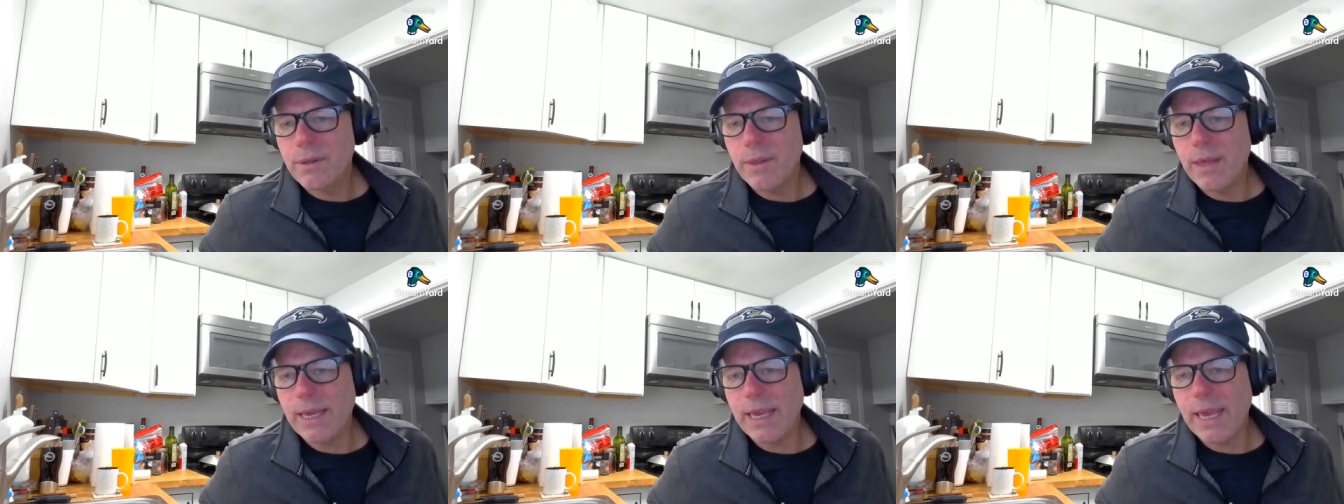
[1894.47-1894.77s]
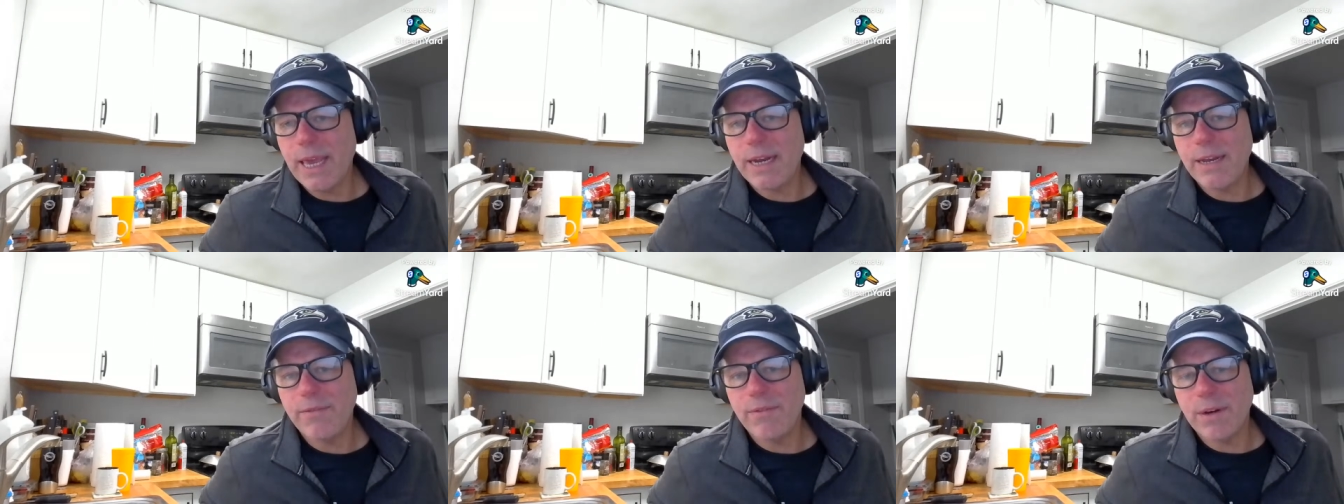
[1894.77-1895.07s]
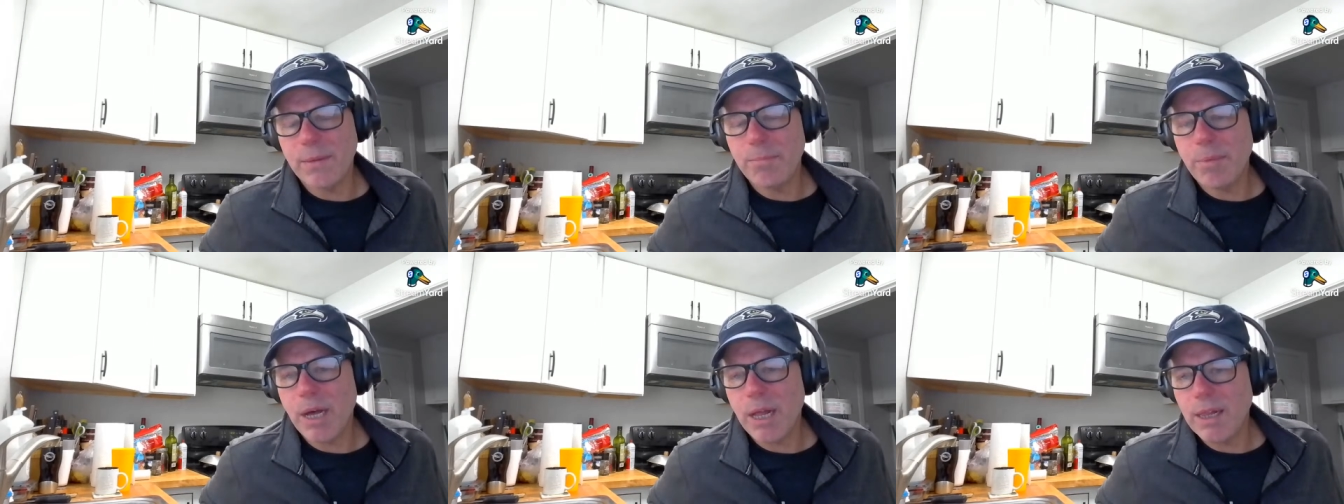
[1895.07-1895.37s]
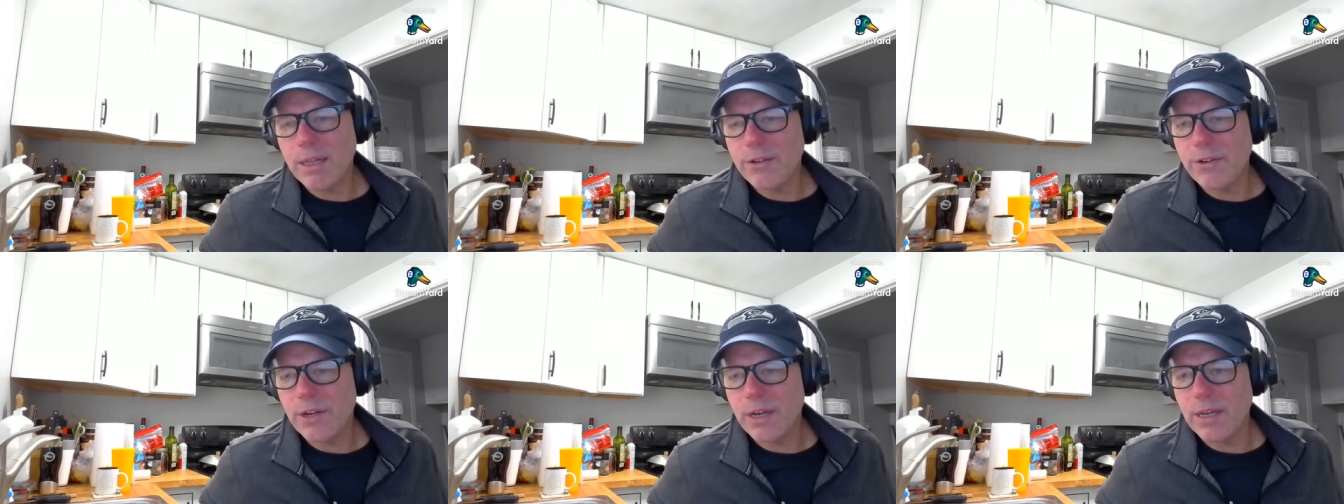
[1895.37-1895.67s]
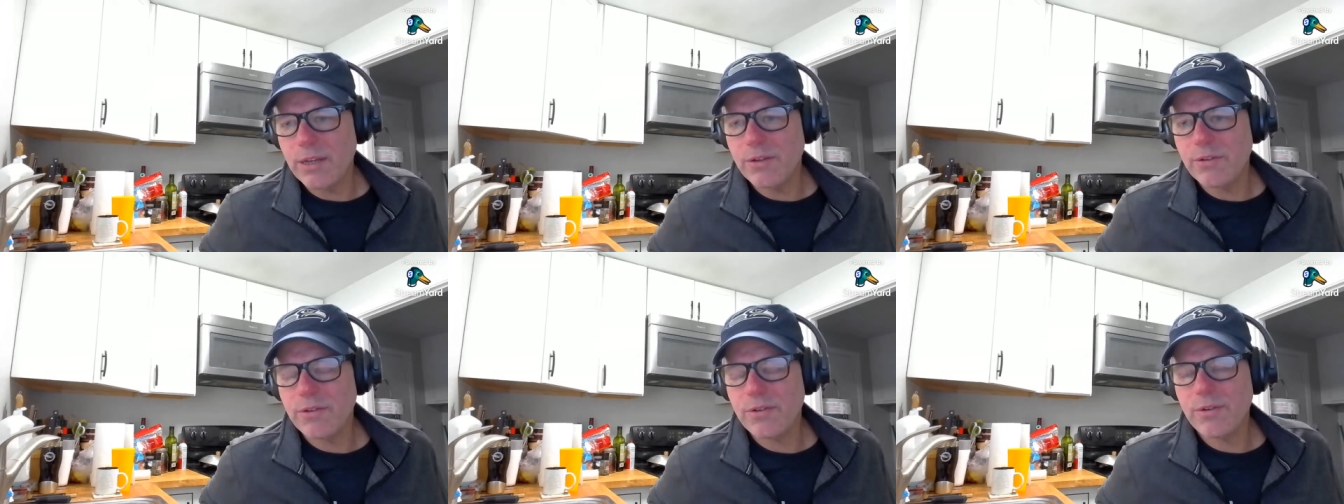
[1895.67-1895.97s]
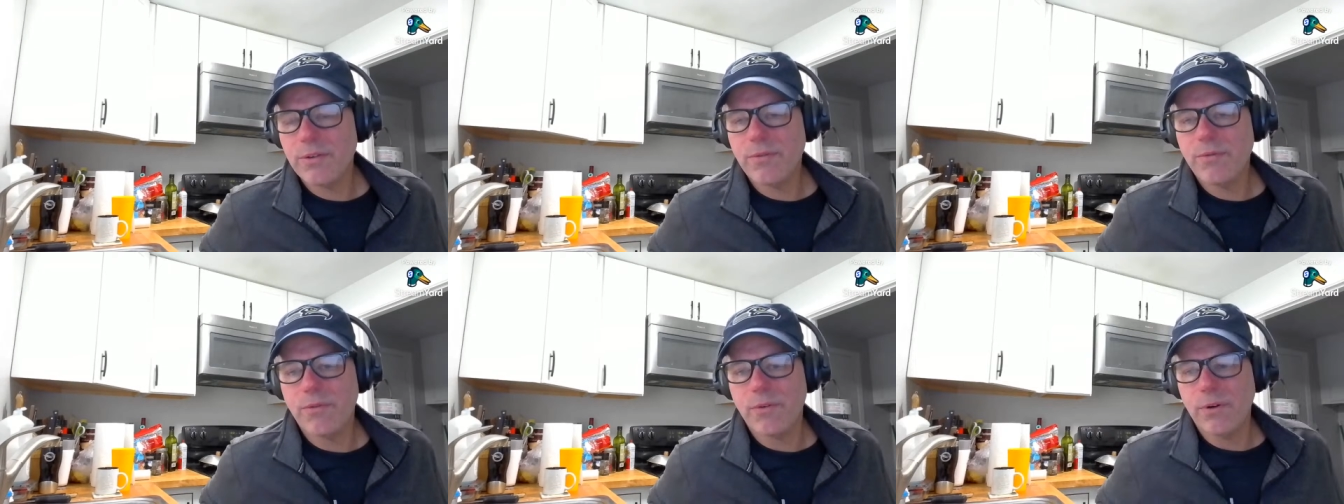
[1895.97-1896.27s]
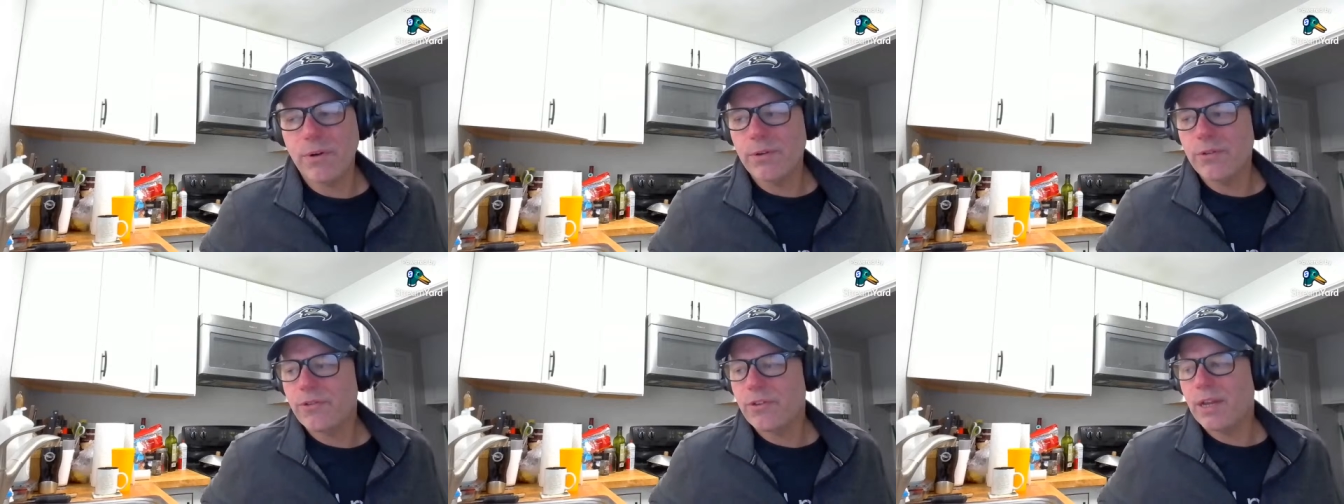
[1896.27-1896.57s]
They can't even apologize
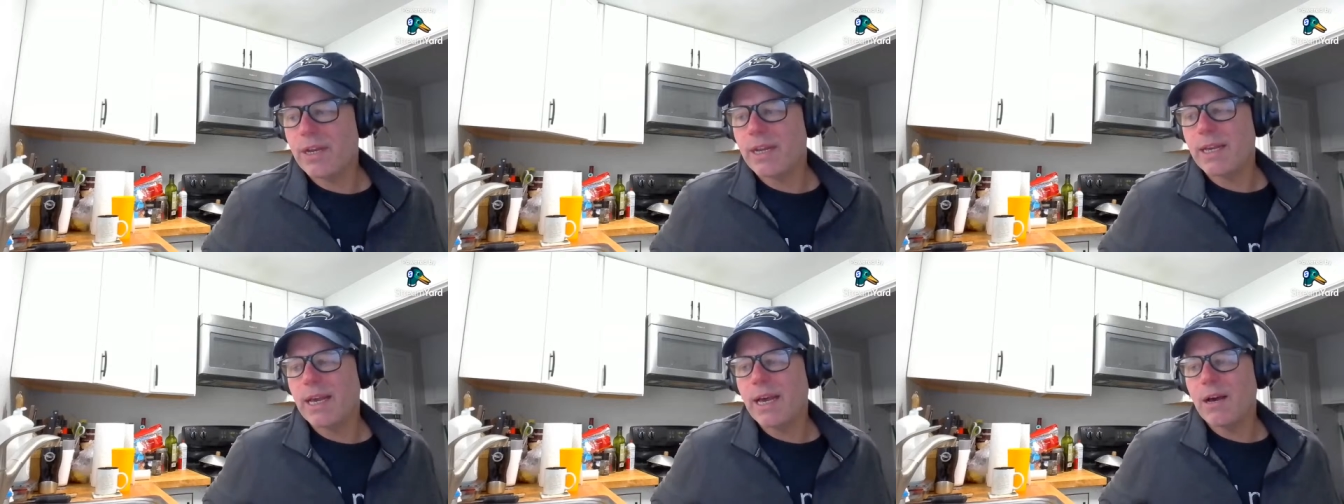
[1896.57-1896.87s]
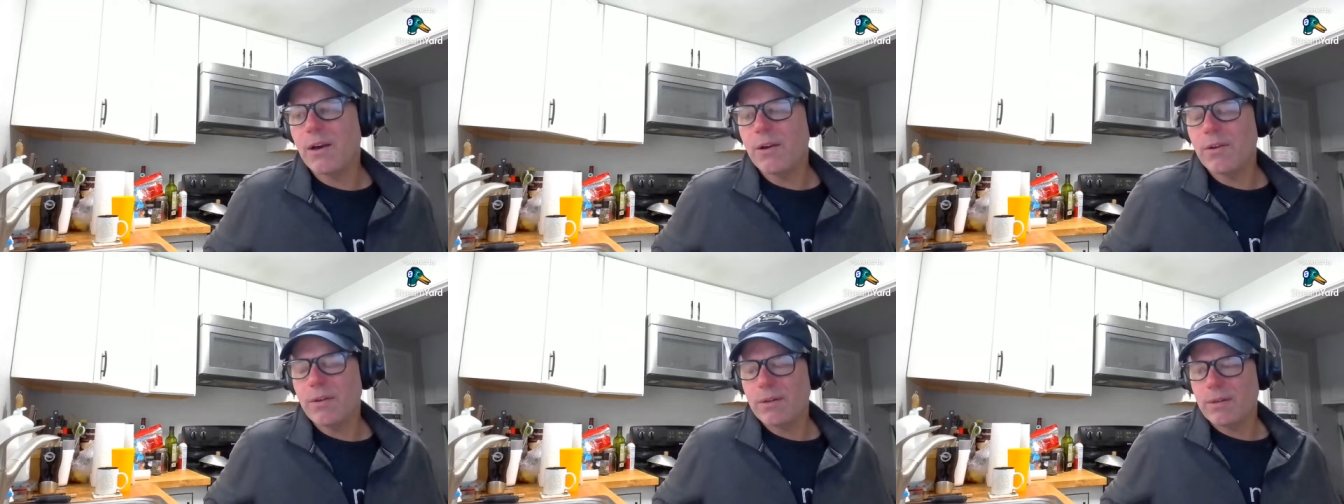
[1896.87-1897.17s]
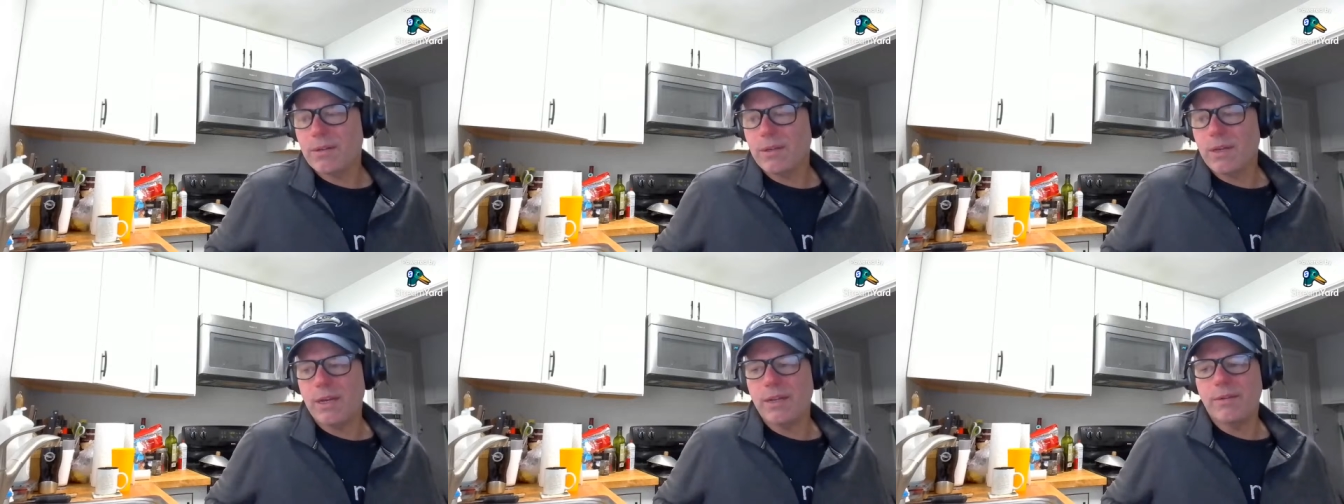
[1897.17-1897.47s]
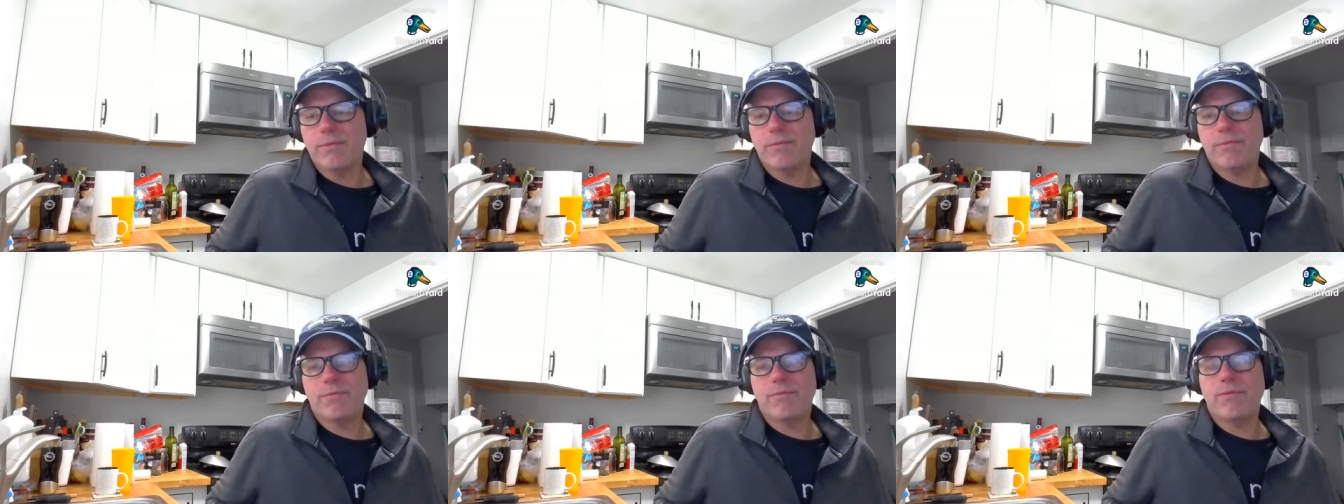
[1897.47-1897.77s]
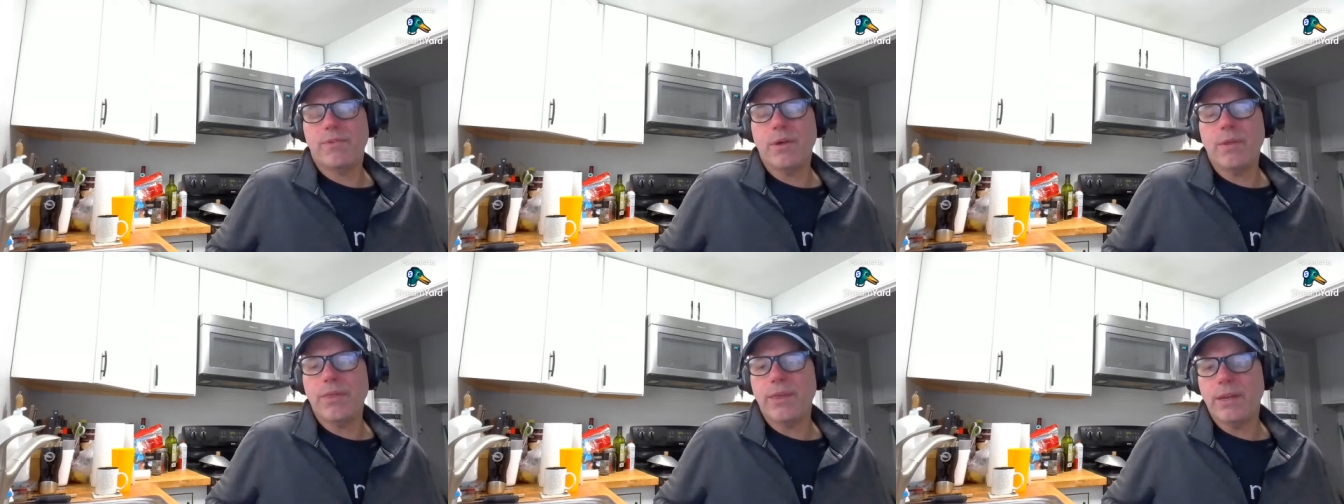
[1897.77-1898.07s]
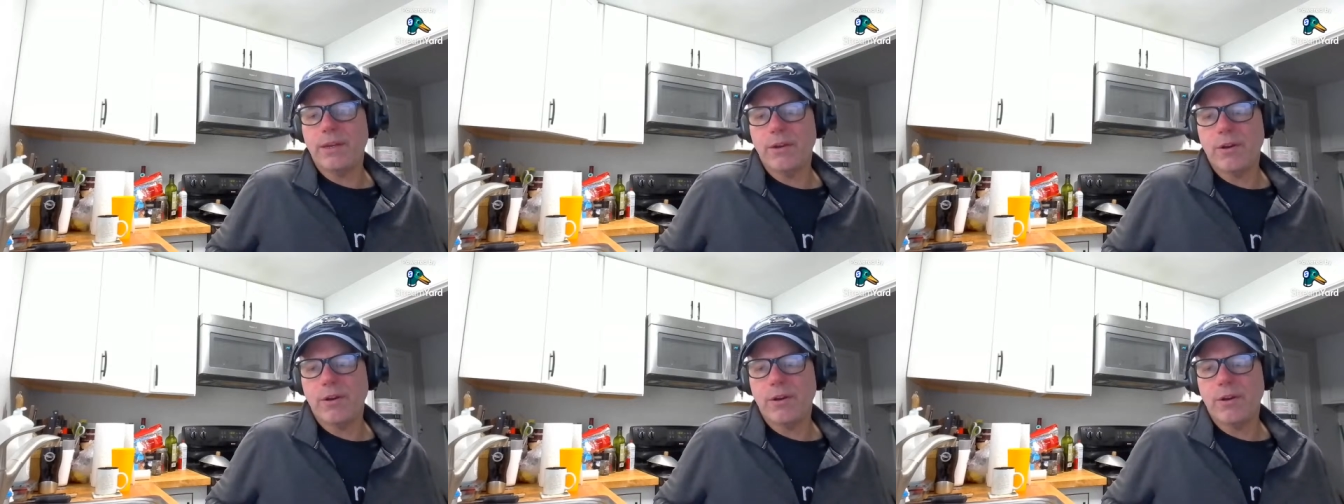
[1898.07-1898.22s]
for sending out a filthy,